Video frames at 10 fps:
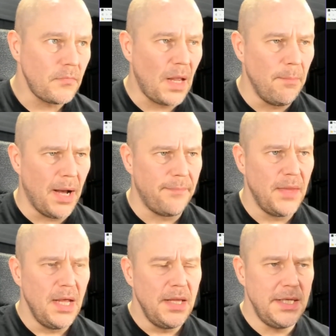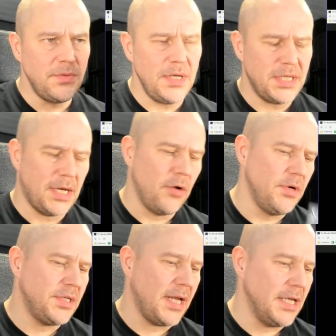But this one is a
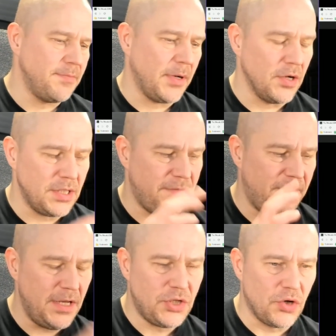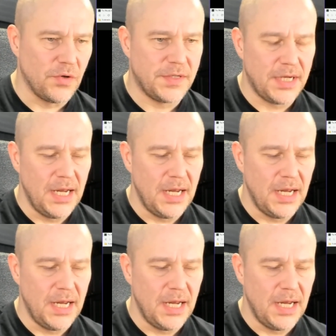curious case because it features